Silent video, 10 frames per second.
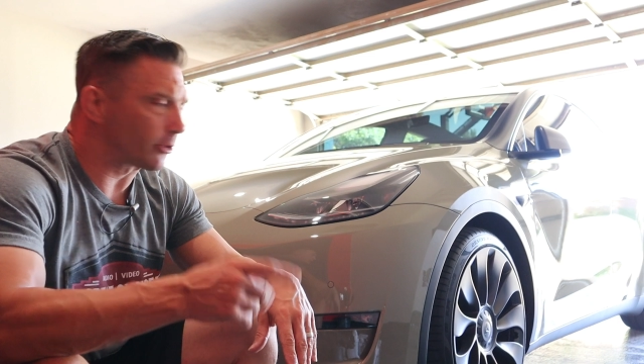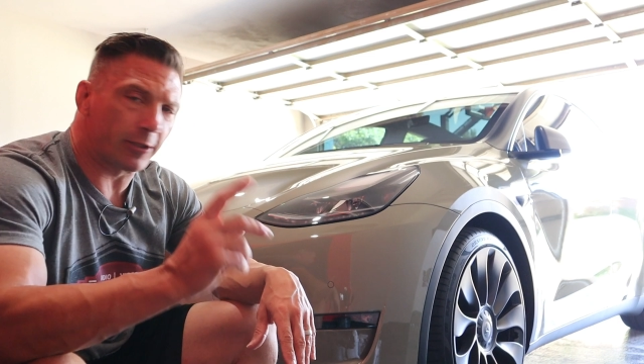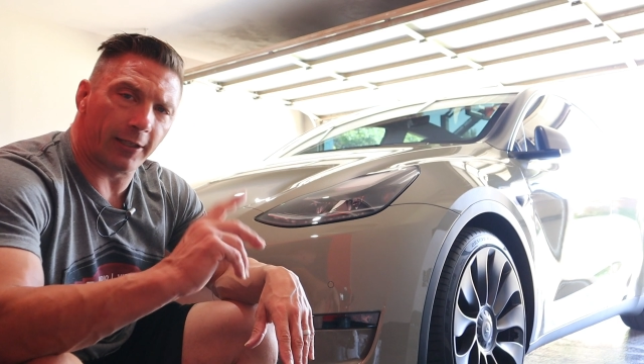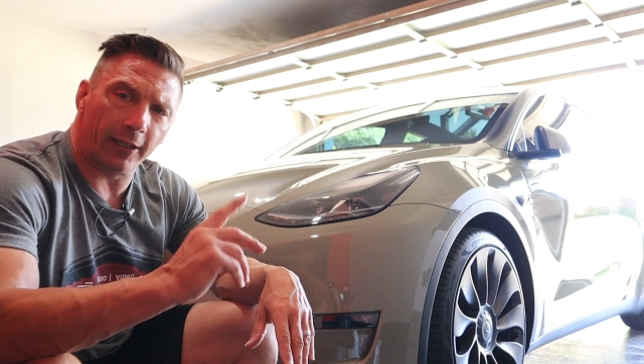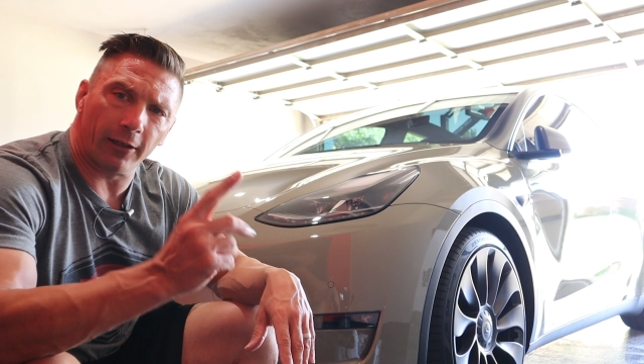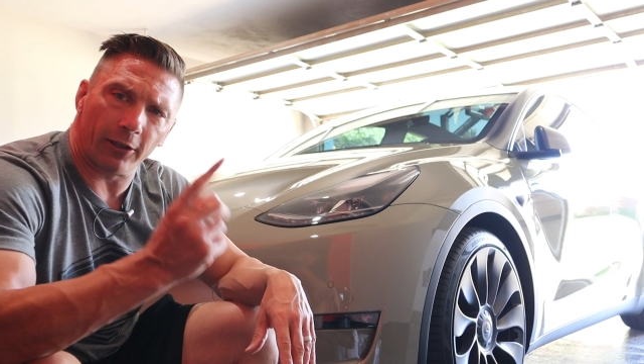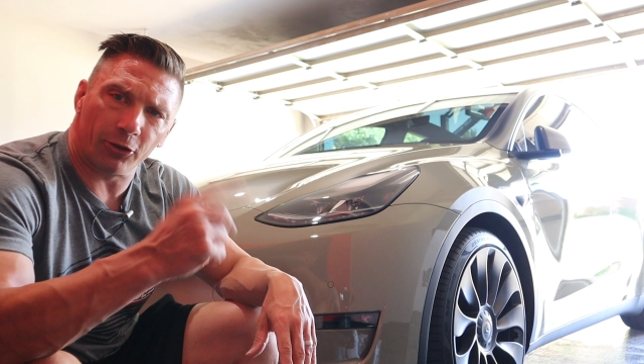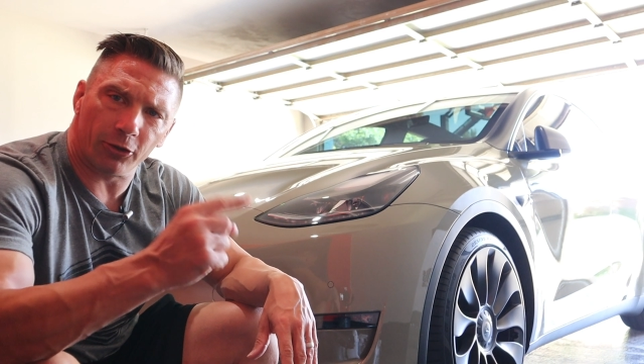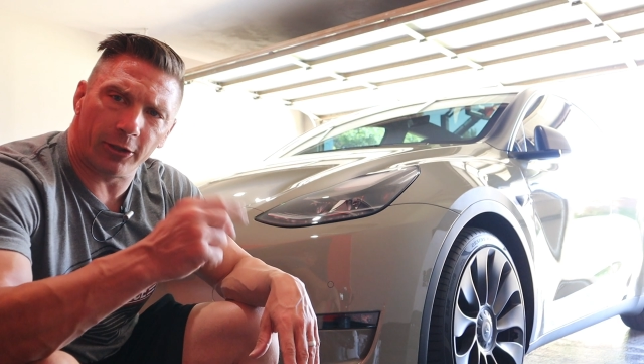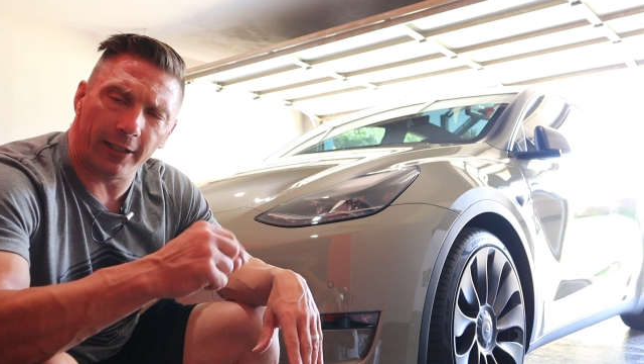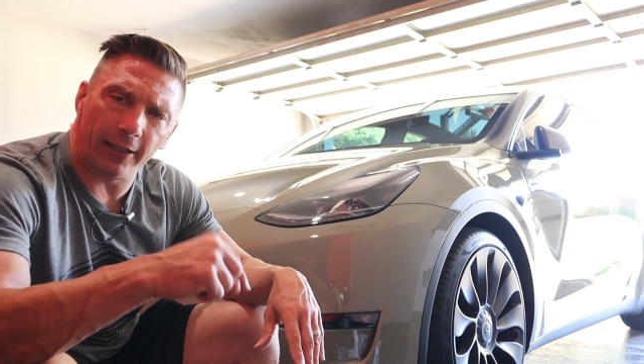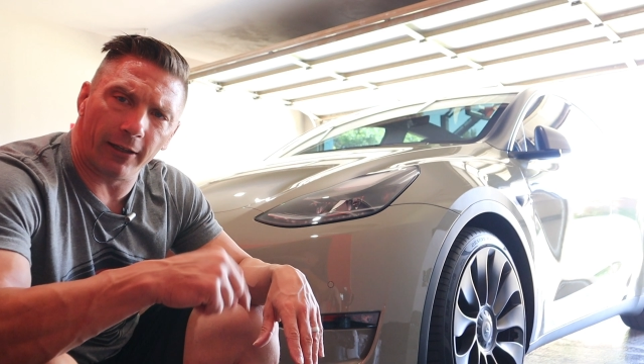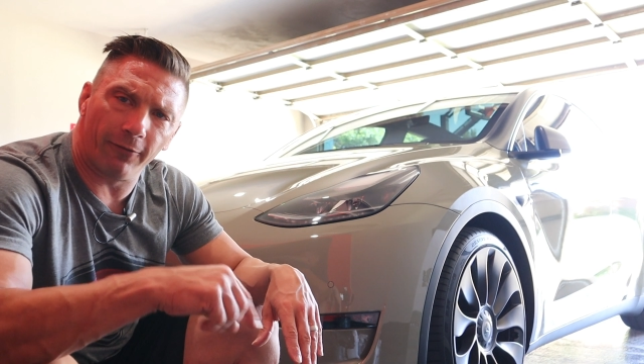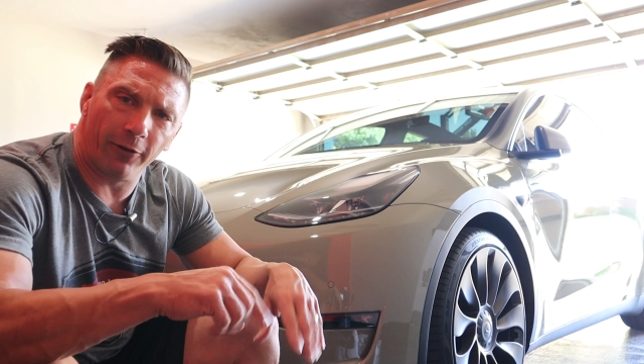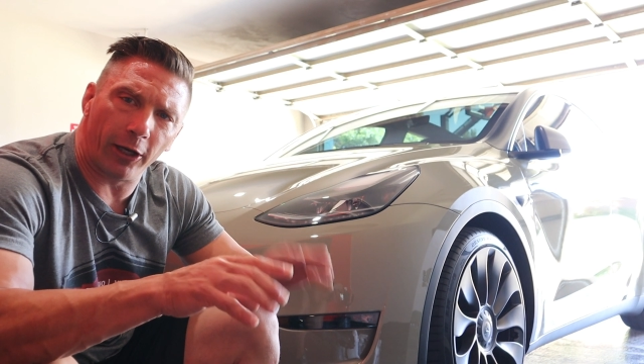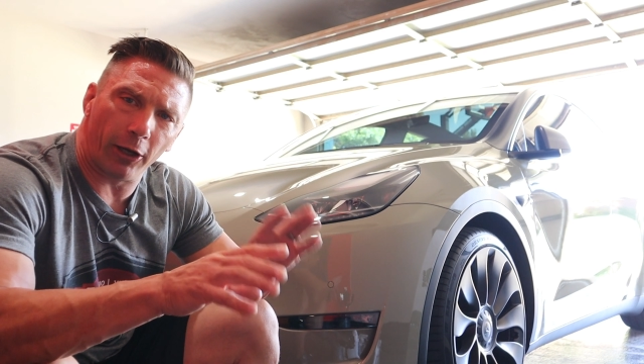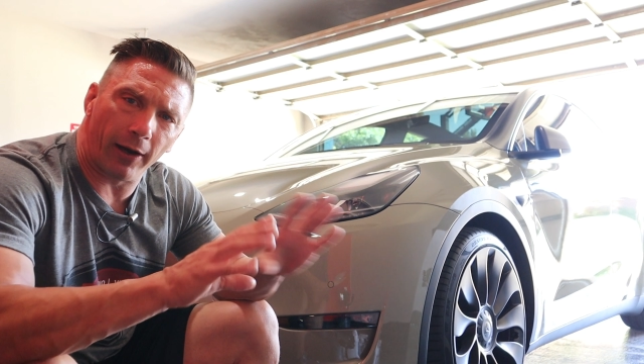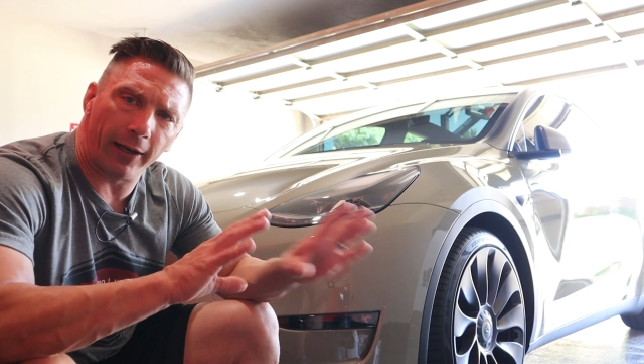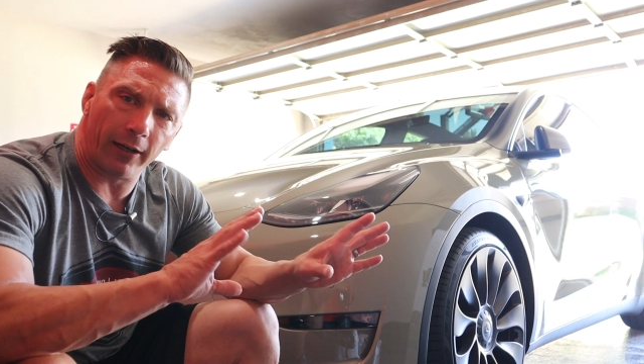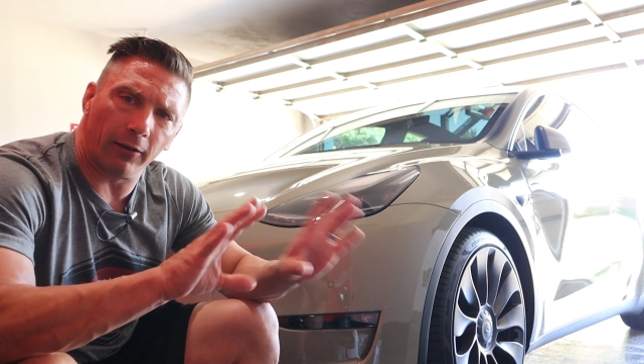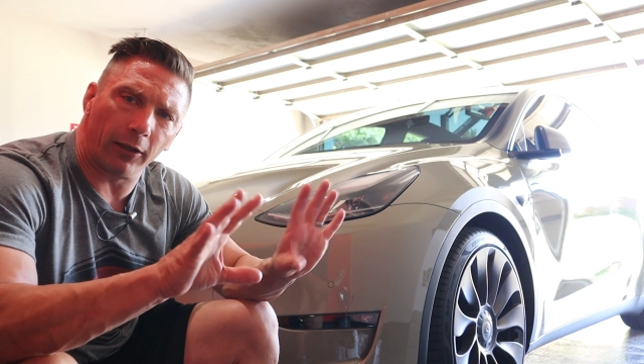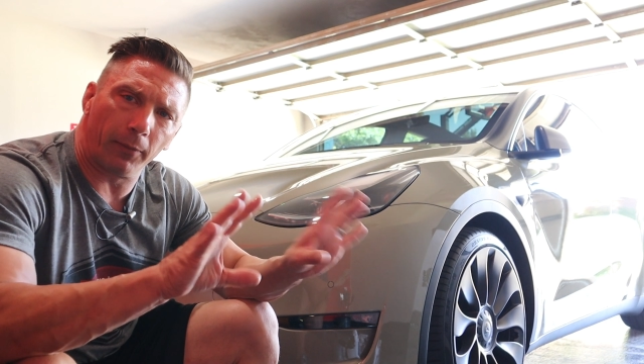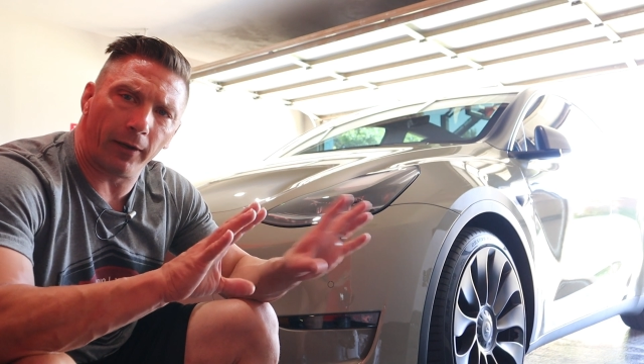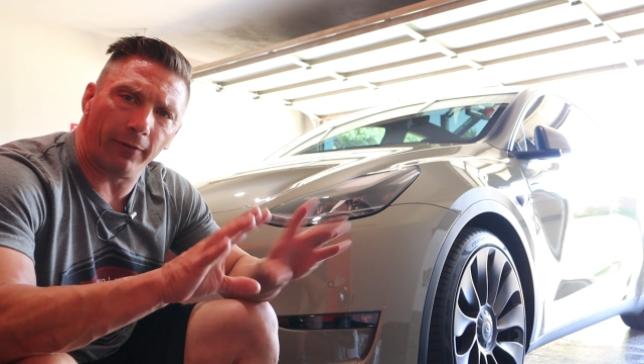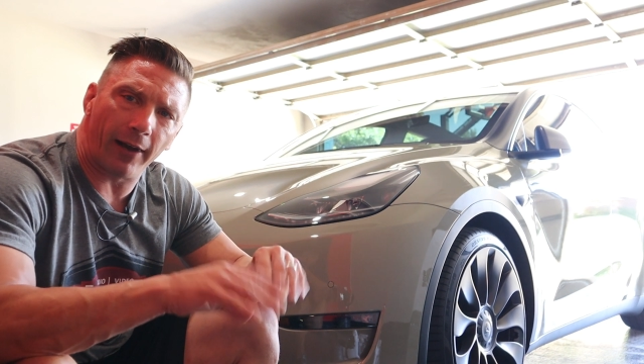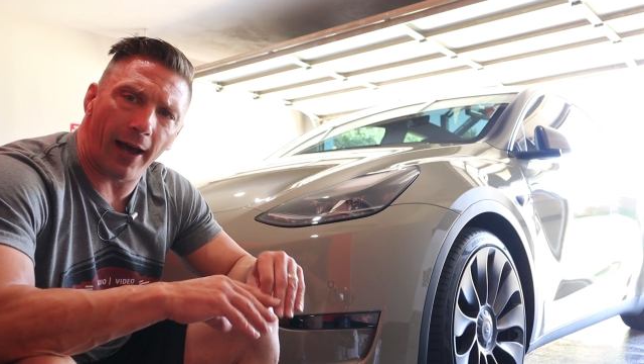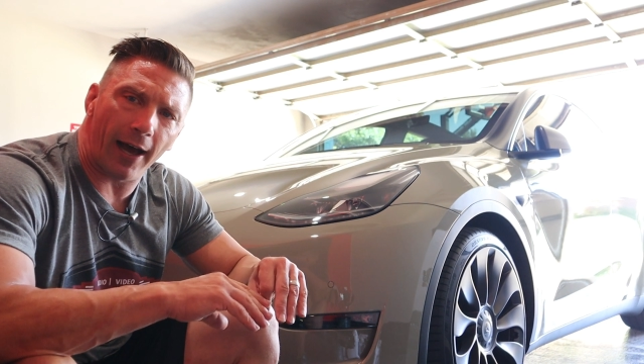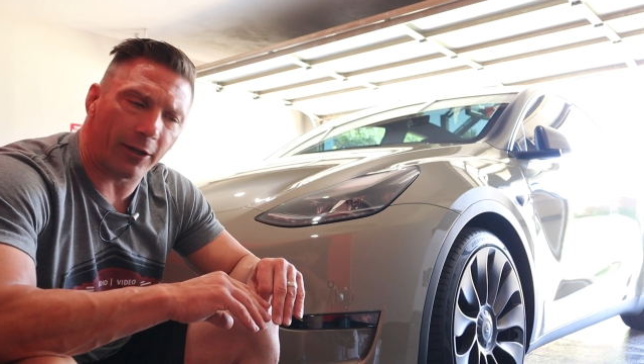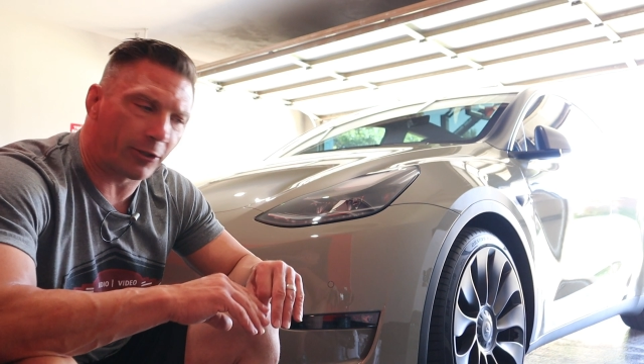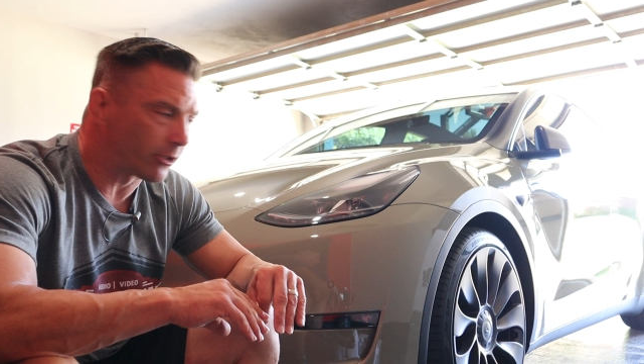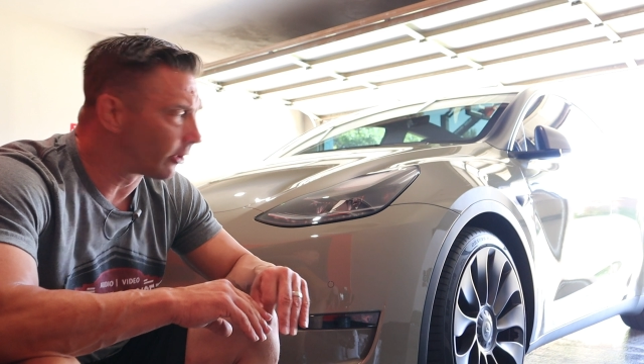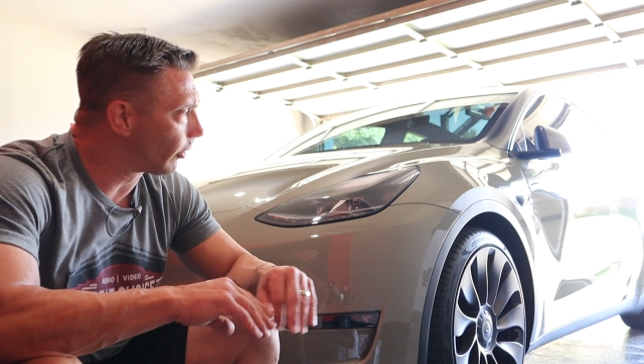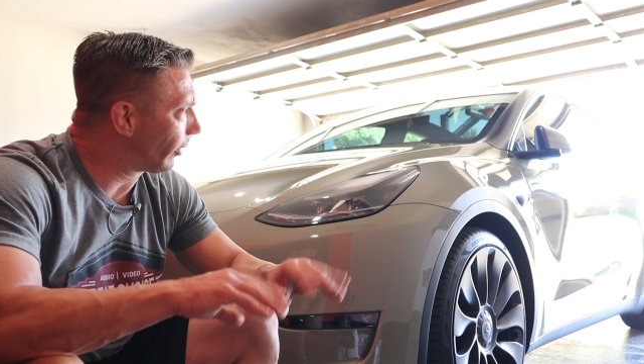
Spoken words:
you see in the video, I did a little bit of dash